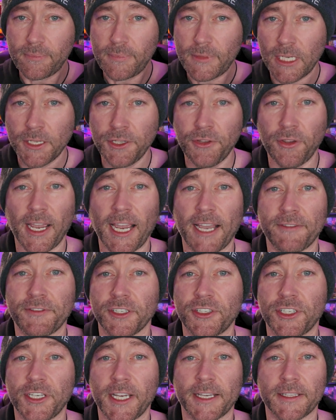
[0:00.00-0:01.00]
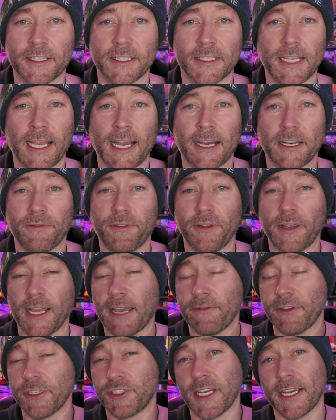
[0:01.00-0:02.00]
You have to check this out. If you
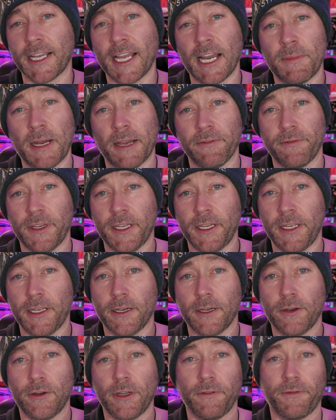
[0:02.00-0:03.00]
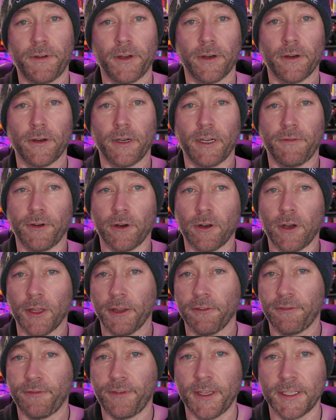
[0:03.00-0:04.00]
haven't, check out my video. If you're on
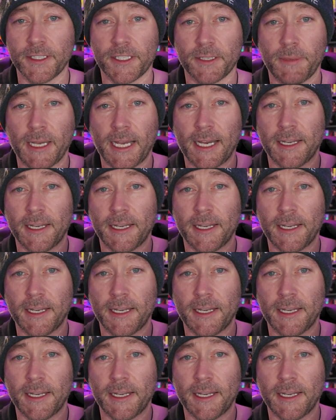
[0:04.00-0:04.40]
the fence about